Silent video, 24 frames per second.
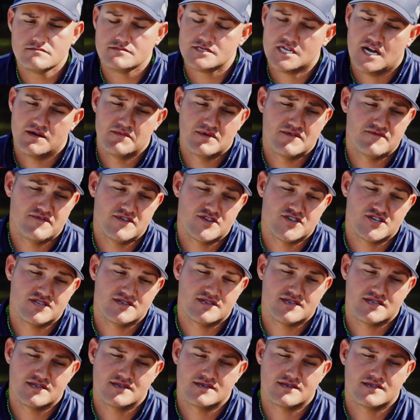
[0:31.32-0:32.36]
I've been
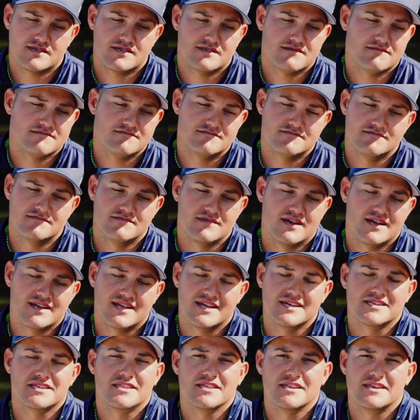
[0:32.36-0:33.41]
fishing since, I
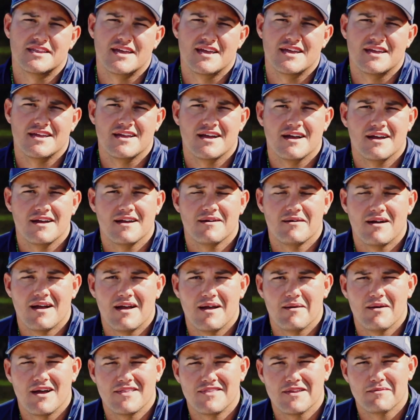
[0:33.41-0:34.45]
guess, the day. I,
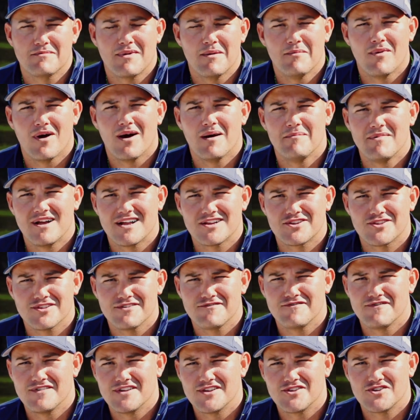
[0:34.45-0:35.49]
I, I think my mom
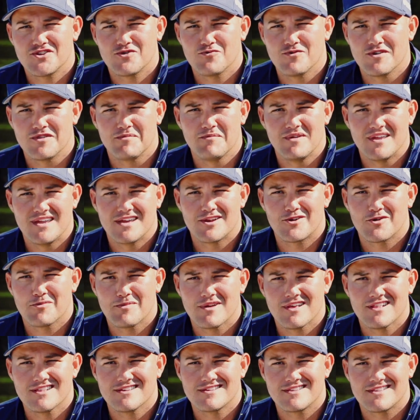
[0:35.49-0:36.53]
actually fished with me in her
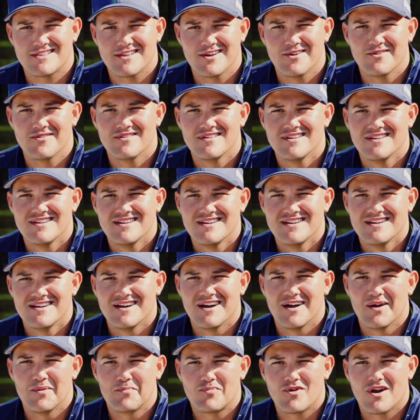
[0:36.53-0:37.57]
belly, so
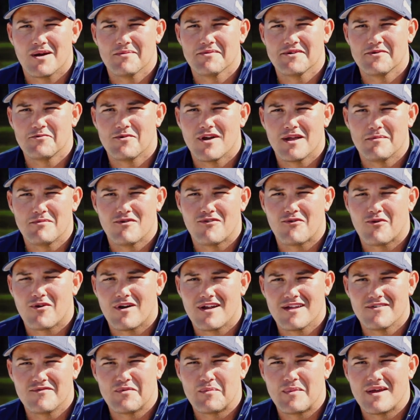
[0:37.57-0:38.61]
uh, probably way before
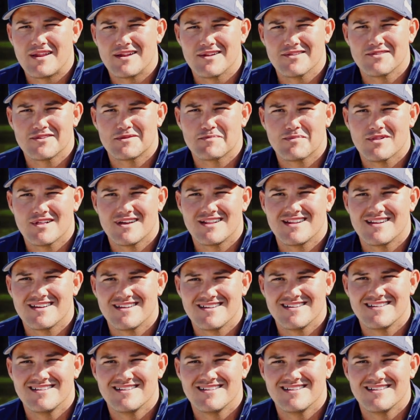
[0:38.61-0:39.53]
I even made it on this planet.